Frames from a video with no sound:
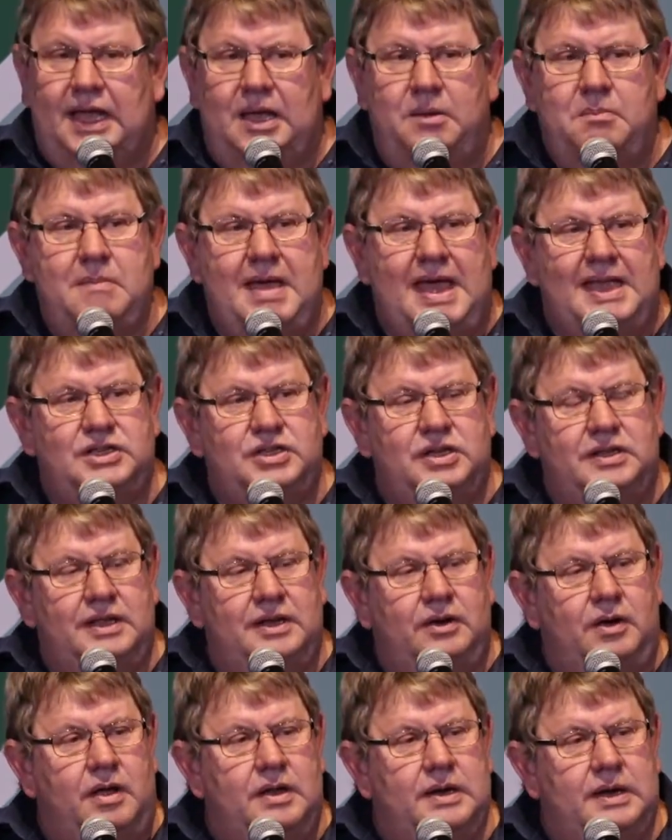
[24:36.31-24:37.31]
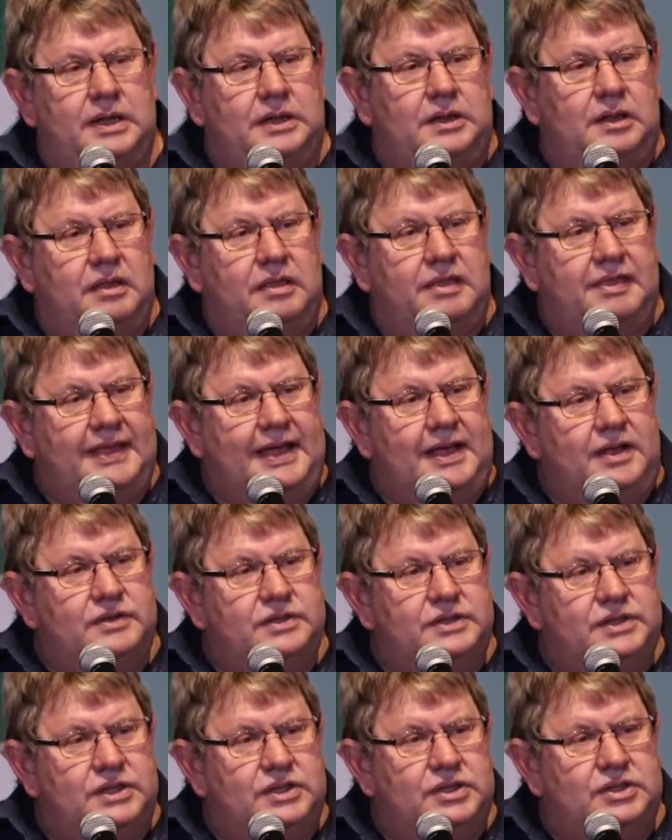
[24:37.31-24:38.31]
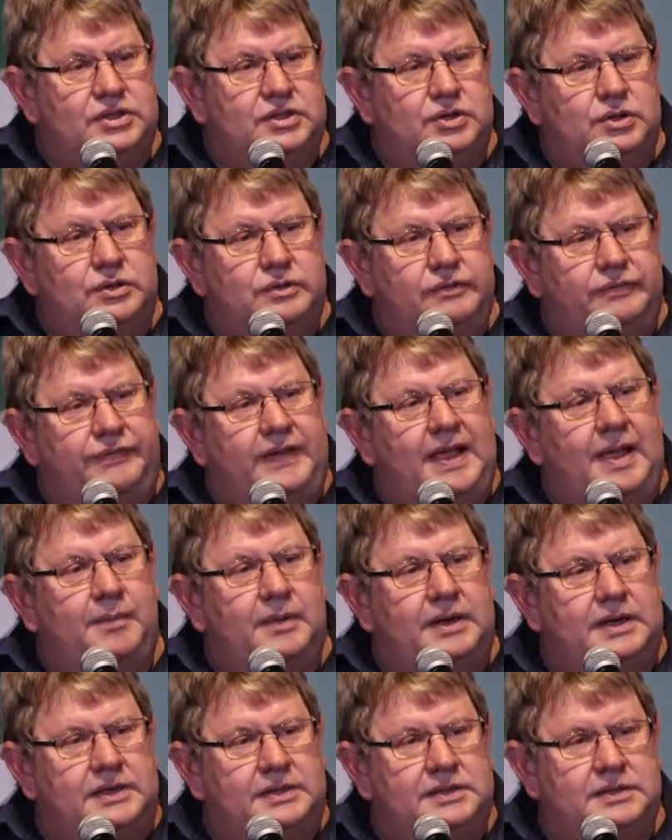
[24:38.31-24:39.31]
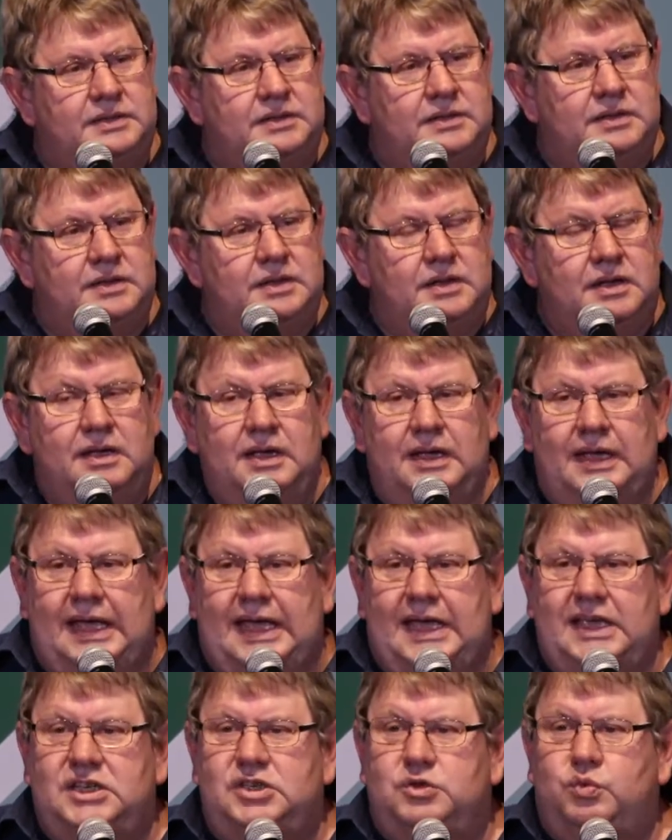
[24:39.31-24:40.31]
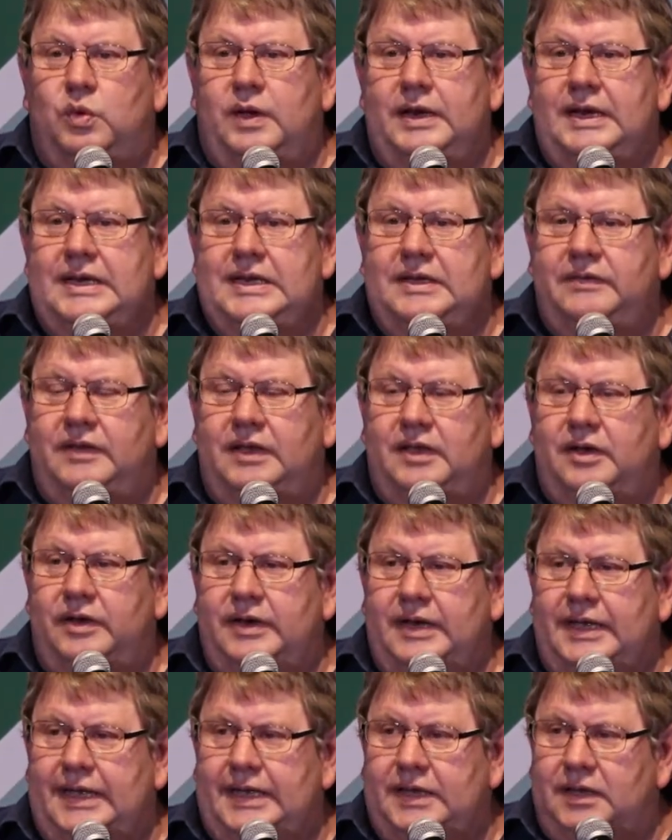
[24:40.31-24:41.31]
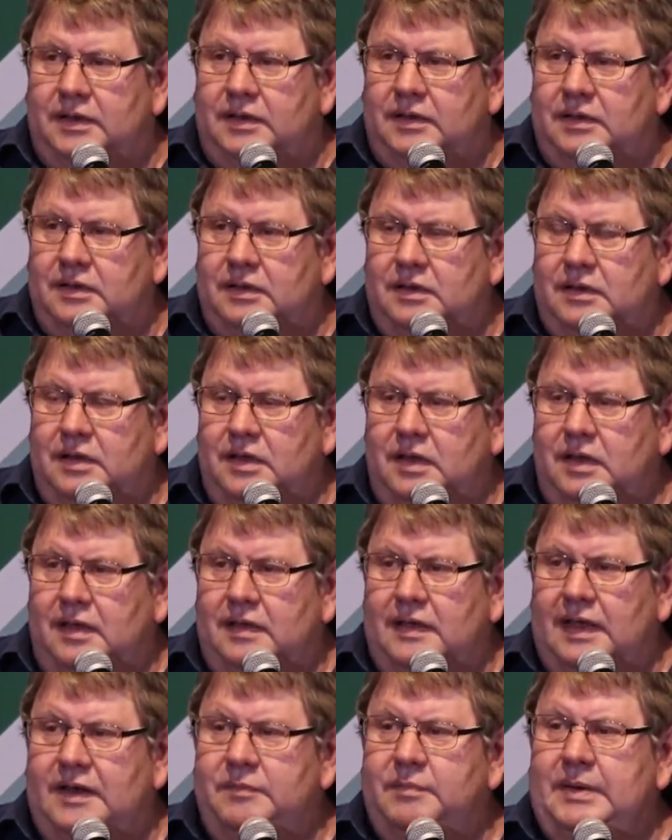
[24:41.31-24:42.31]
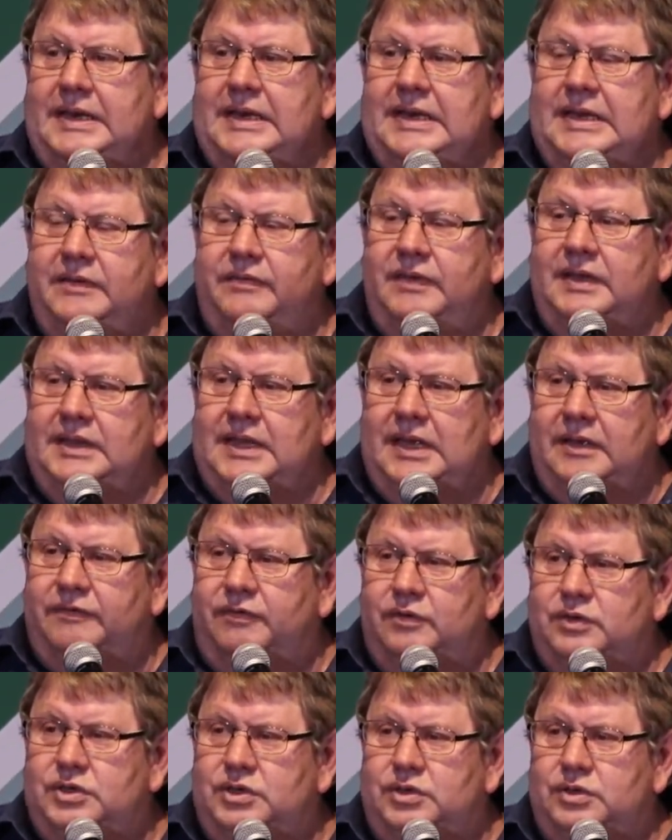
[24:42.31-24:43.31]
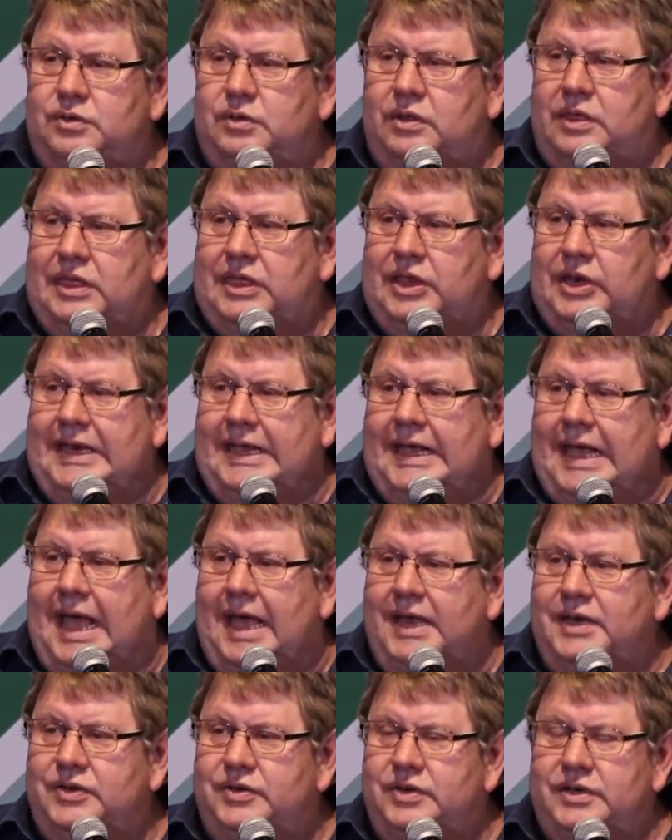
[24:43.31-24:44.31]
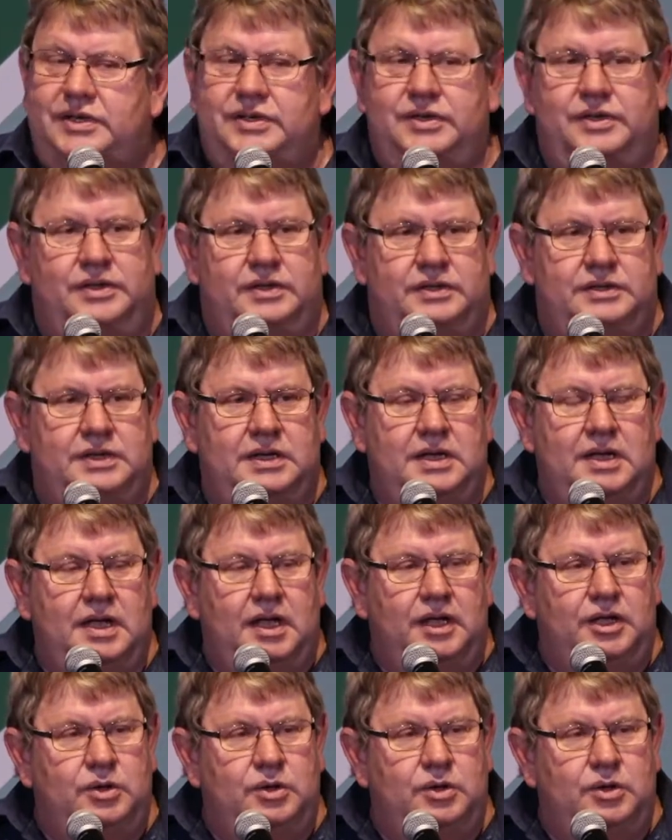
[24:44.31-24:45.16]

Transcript: Imagine there are little 1,000 Zulu families, each one living on a hill, that have been living there for 200-300 years.